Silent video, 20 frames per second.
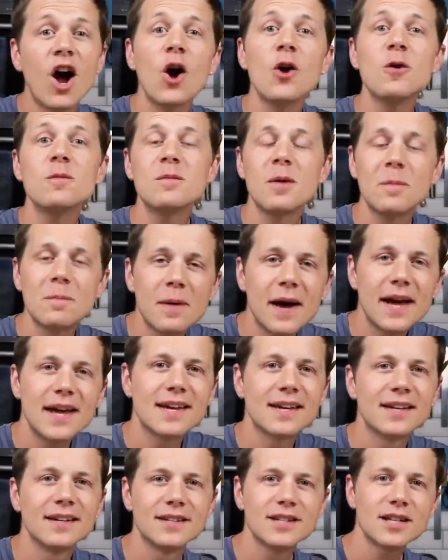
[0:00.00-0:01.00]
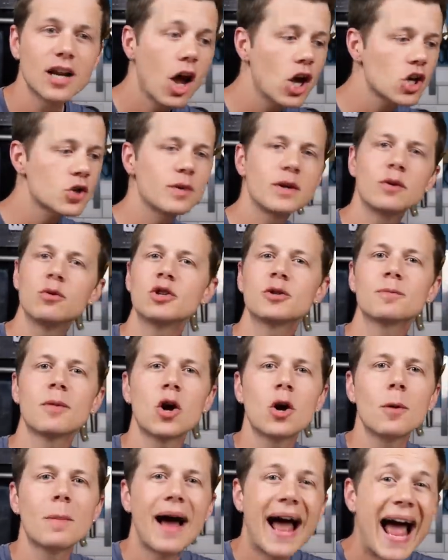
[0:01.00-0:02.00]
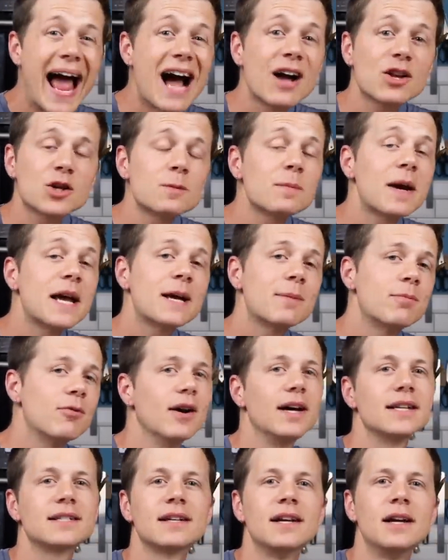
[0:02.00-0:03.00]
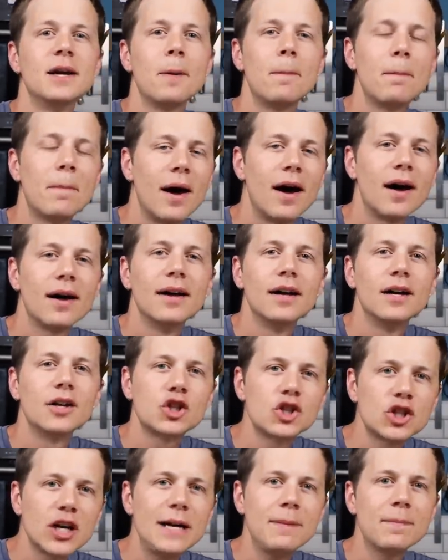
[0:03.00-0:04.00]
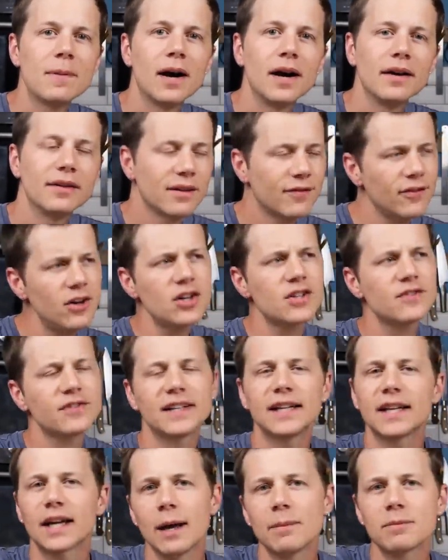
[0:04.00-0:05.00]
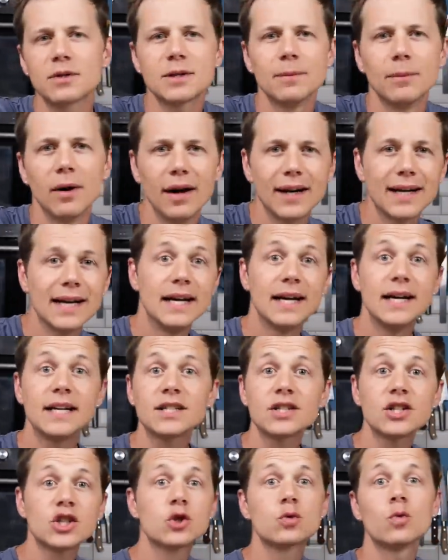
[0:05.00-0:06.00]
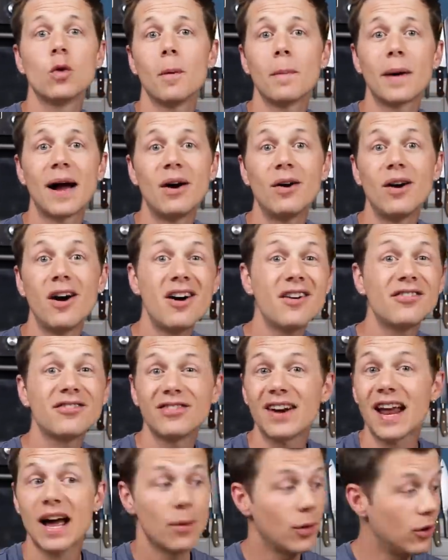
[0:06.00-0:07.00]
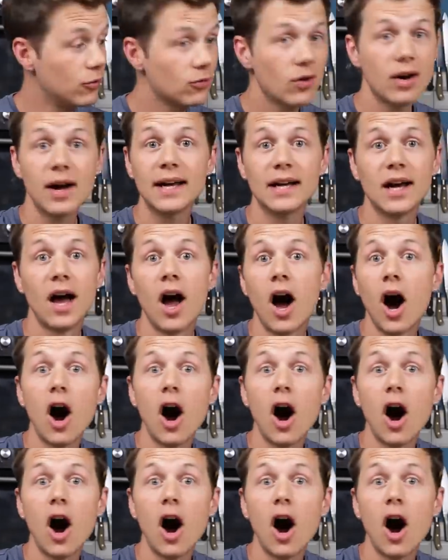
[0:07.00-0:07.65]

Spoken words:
home bakers. Last week we spoke about how to make bread, but cheaper, and the first thing that comes to mind is to swap out our flour, right?